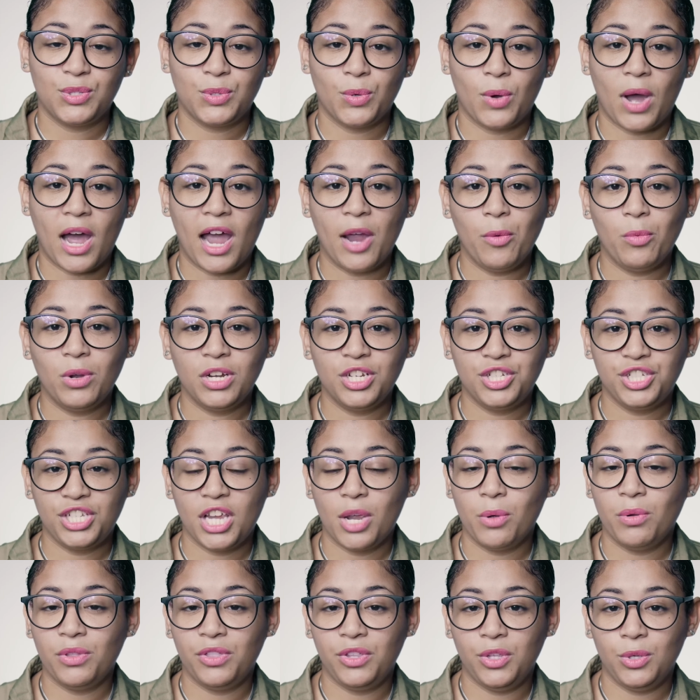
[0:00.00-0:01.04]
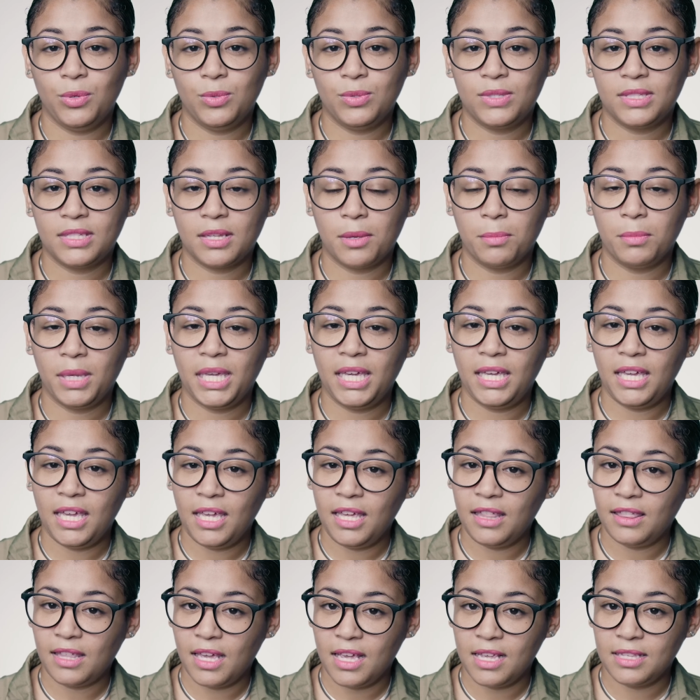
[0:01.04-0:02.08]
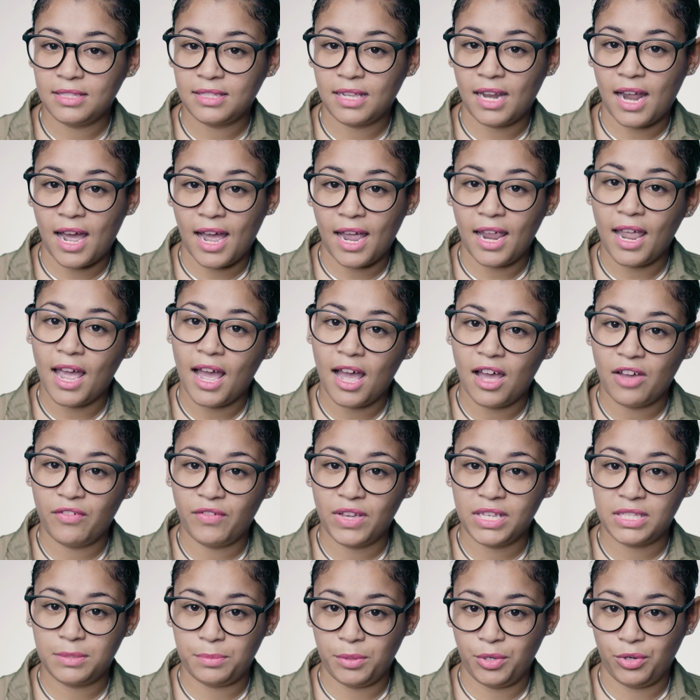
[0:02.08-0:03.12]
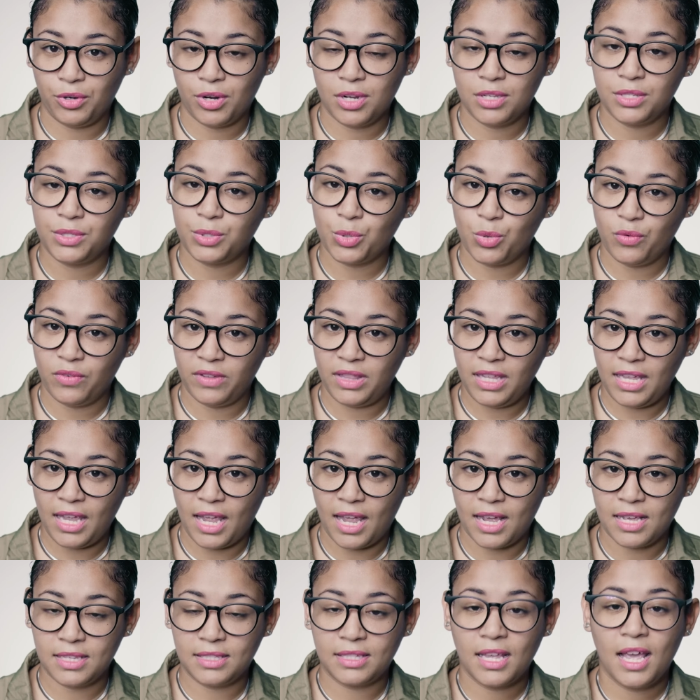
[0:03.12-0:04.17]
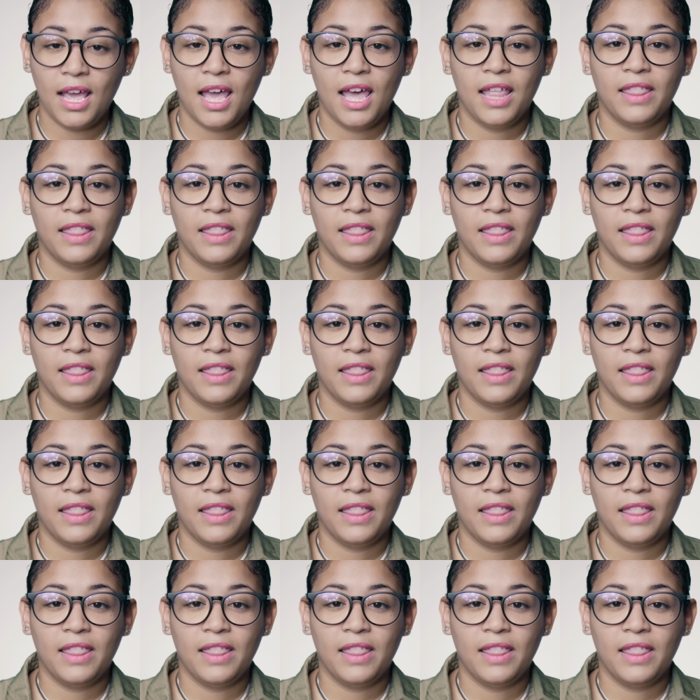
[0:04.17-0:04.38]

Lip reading: So I want to share with you some key things that I have experienced over the years